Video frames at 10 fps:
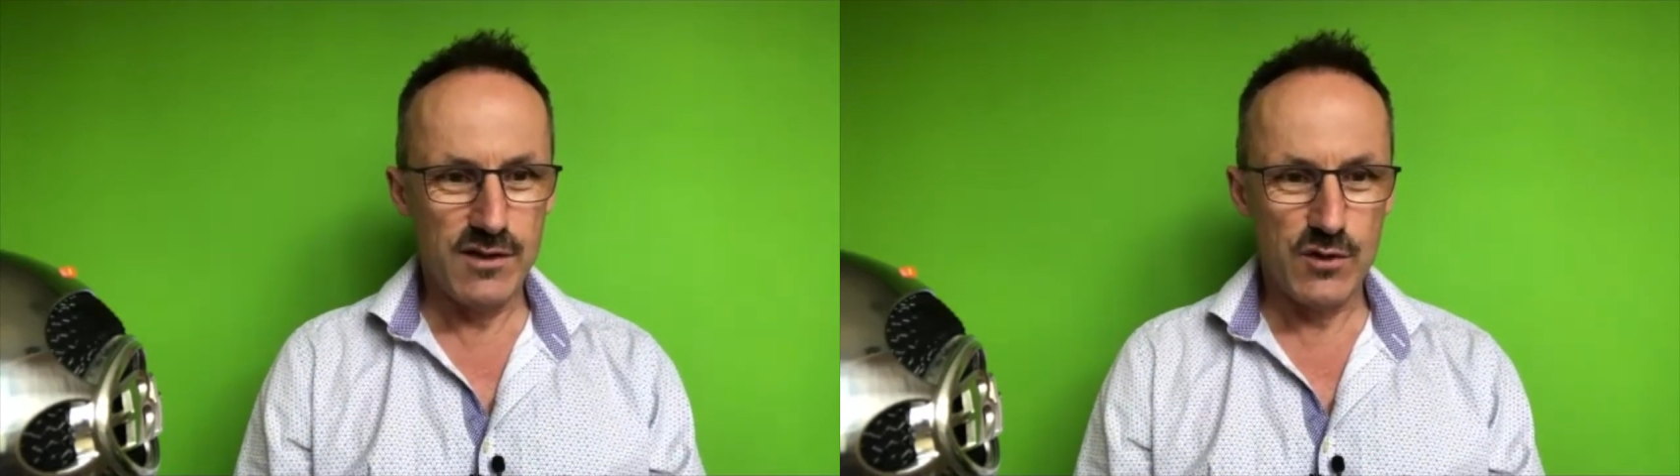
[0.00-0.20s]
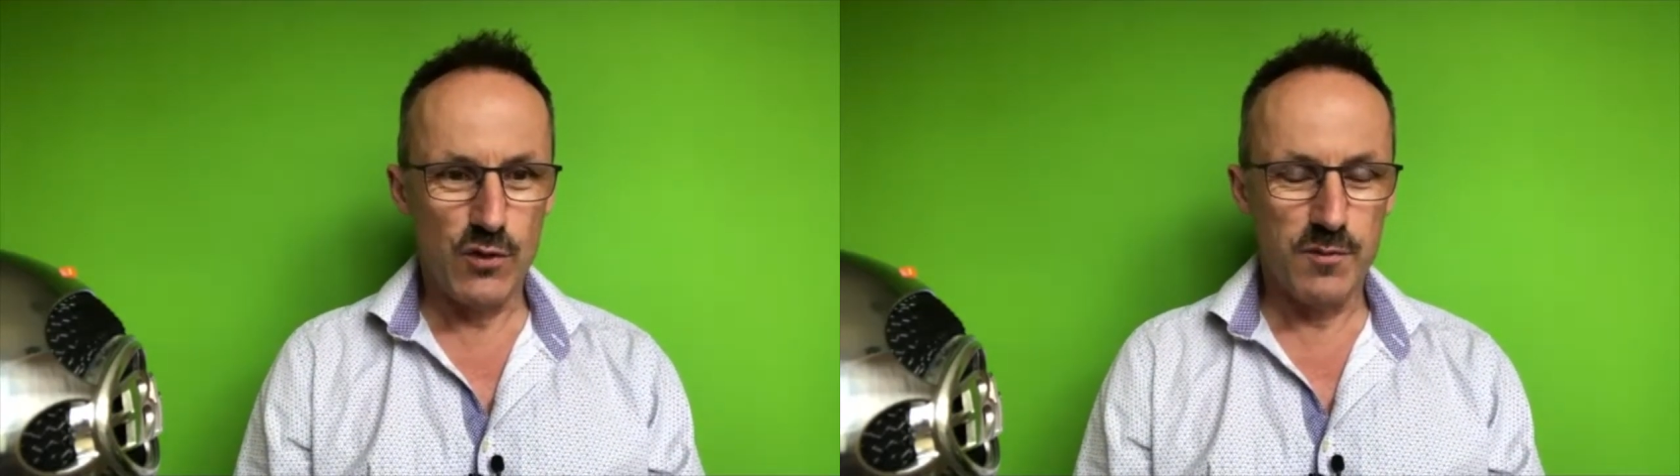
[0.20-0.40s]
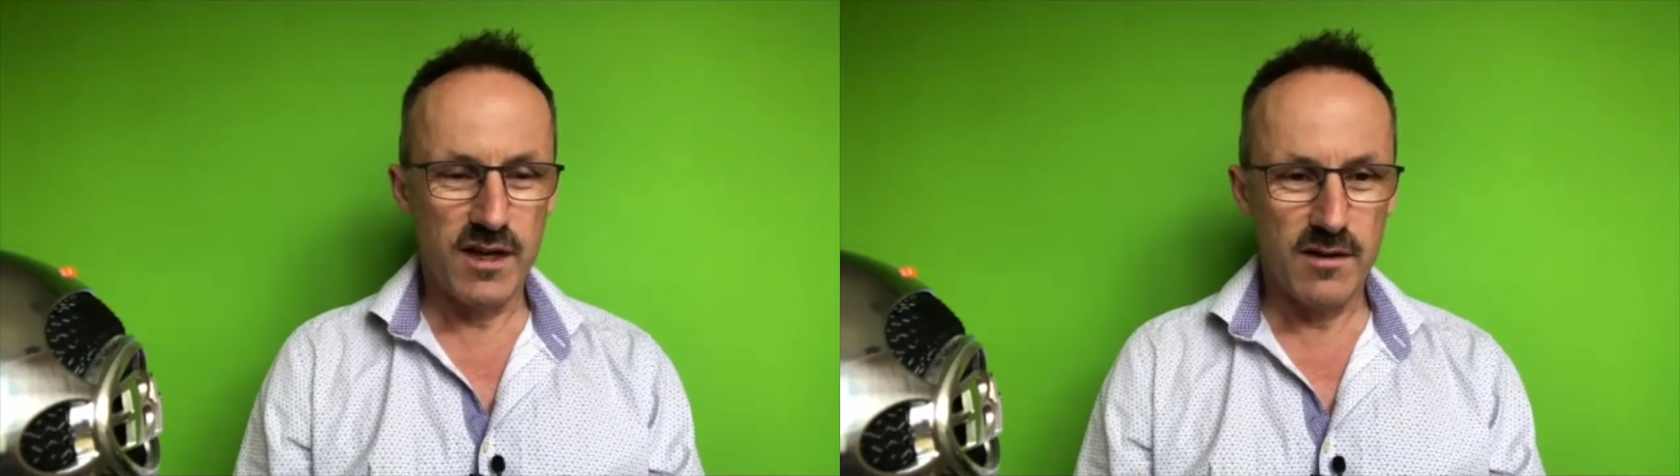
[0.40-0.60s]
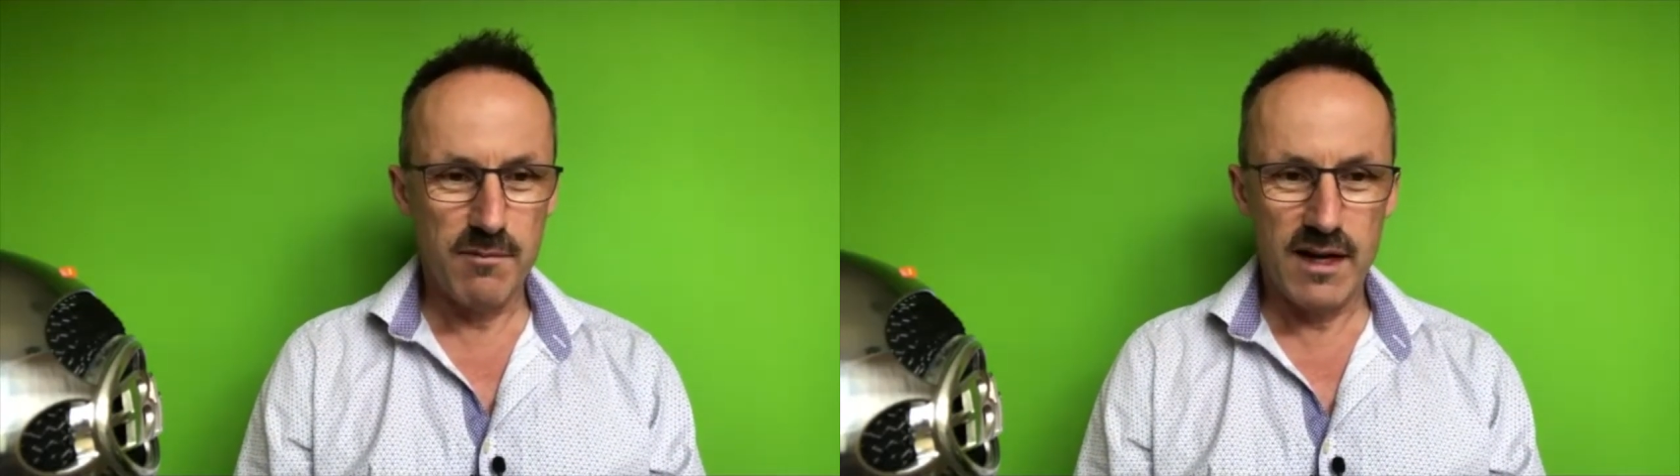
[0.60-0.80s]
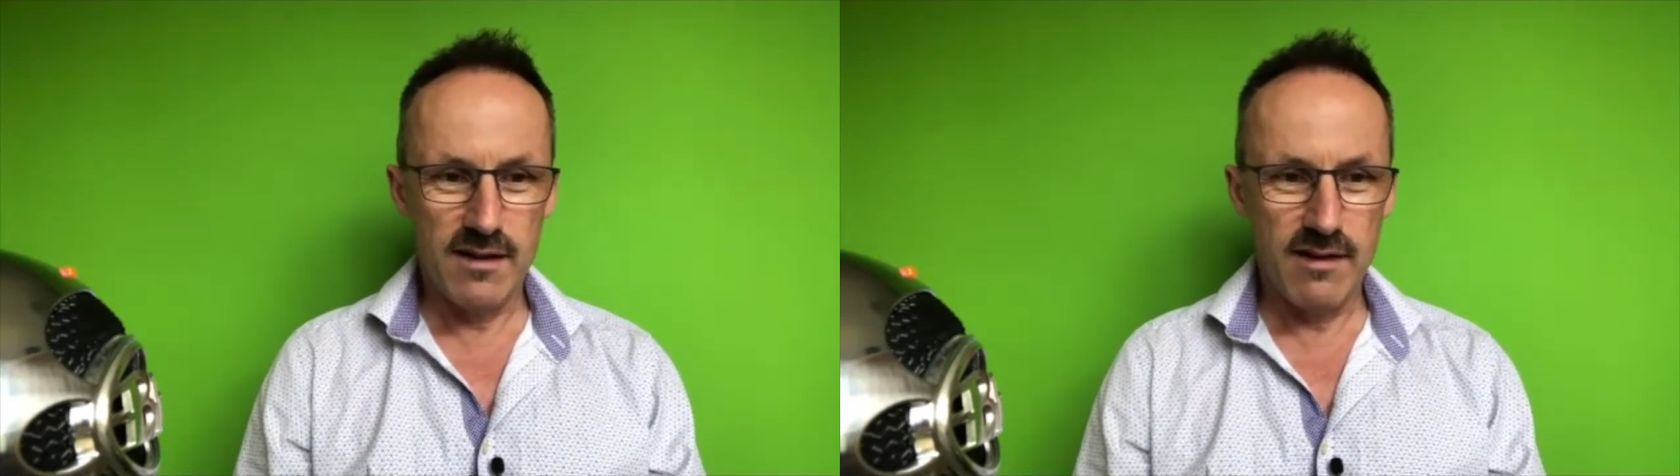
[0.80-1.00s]
storm kind of
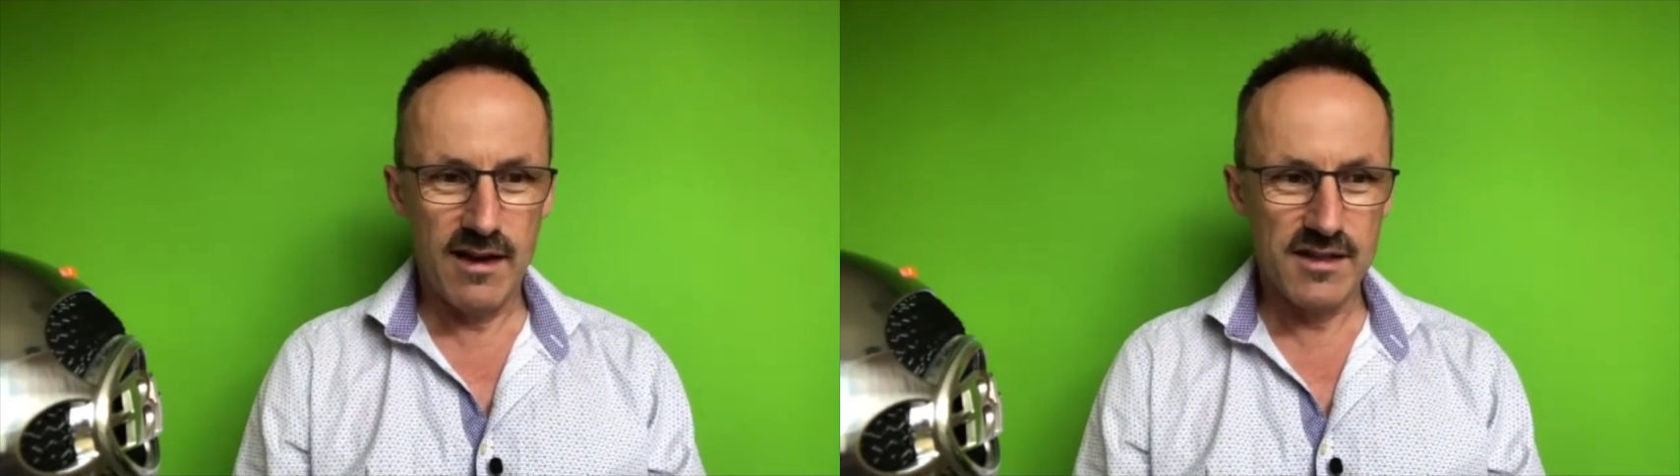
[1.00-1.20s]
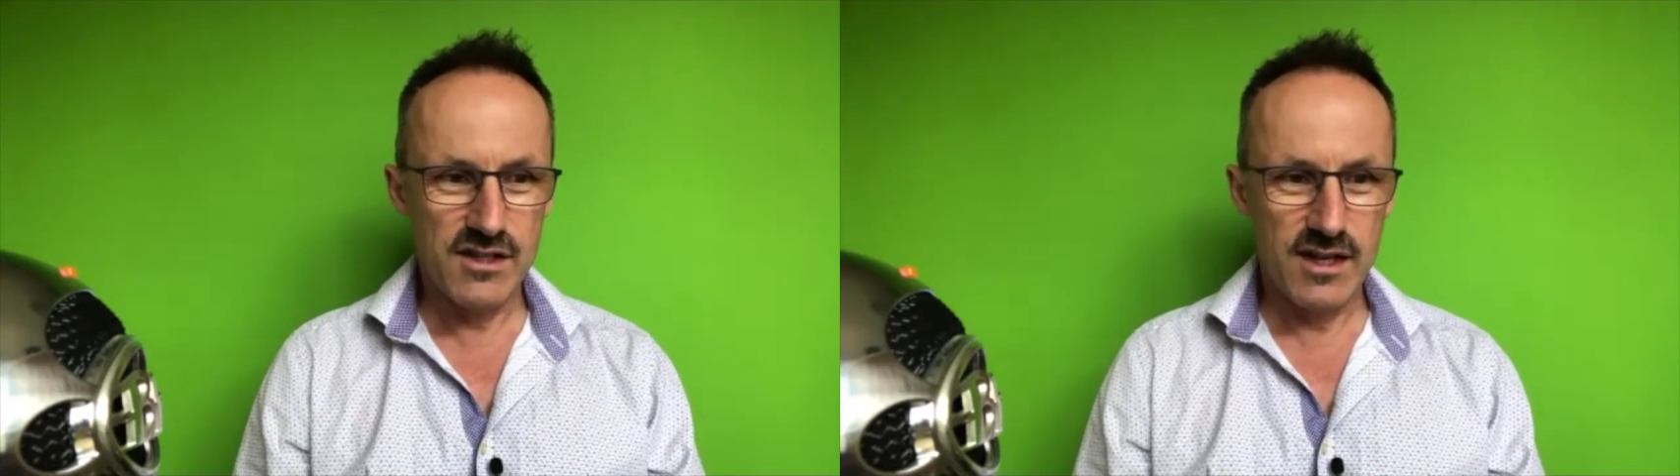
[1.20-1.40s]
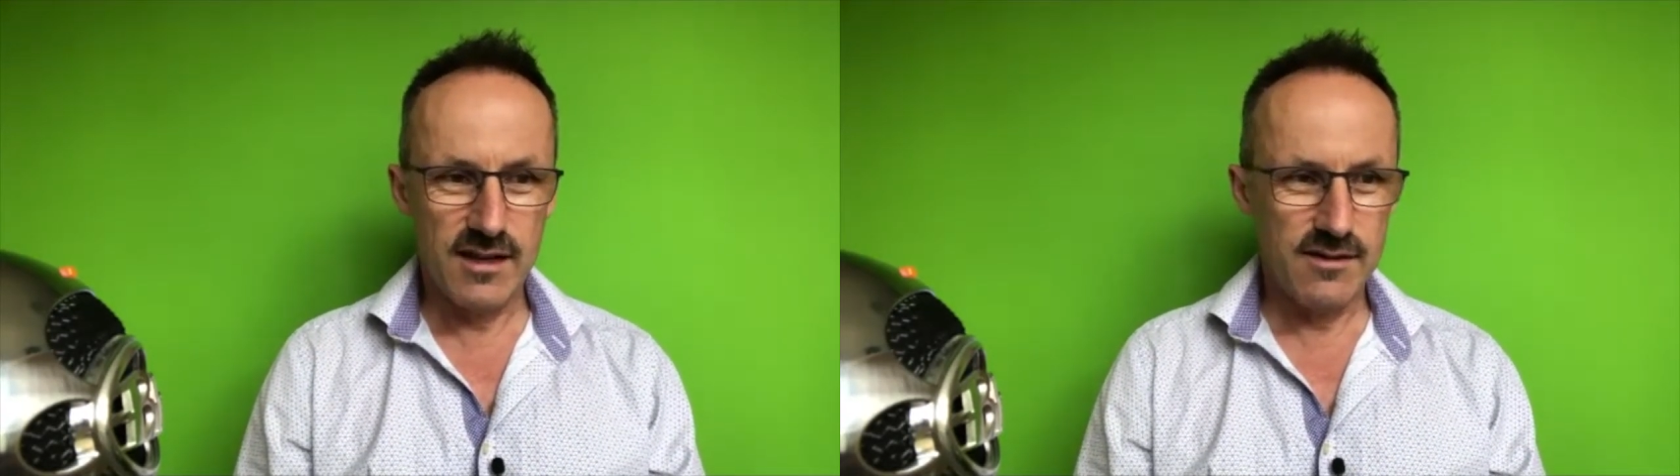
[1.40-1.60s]
middle of last year,